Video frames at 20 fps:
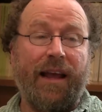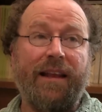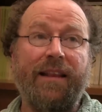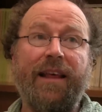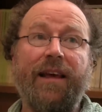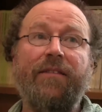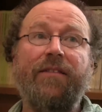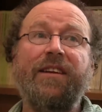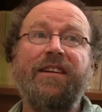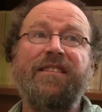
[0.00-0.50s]
And
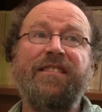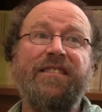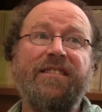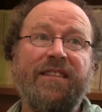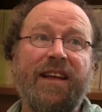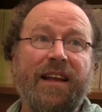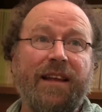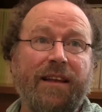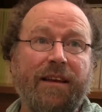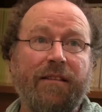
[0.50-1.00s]
they have an
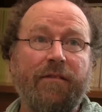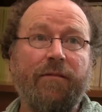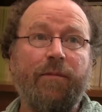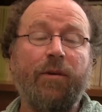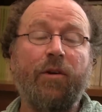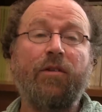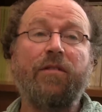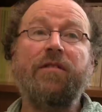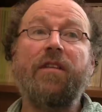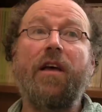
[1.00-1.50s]
incentive
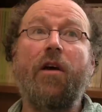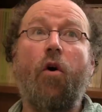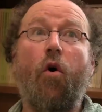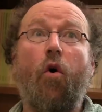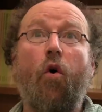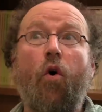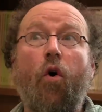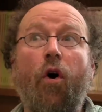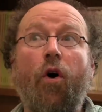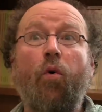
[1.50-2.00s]
because they
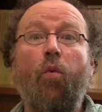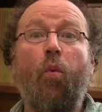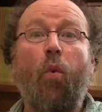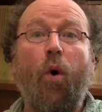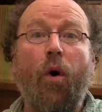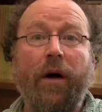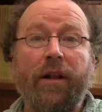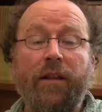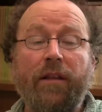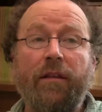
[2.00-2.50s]
all
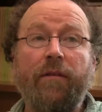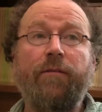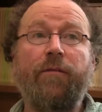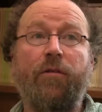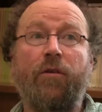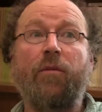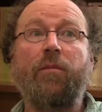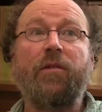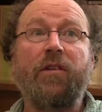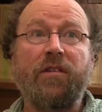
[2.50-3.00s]
want the
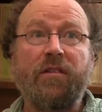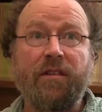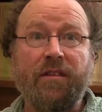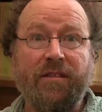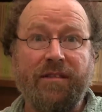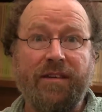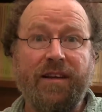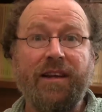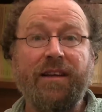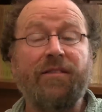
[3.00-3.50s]
firm to
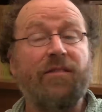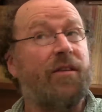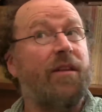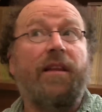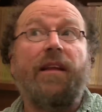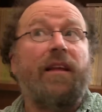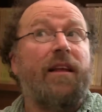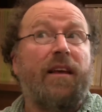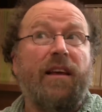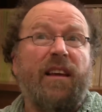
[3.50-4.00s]
succeed so
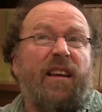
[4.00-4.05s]
they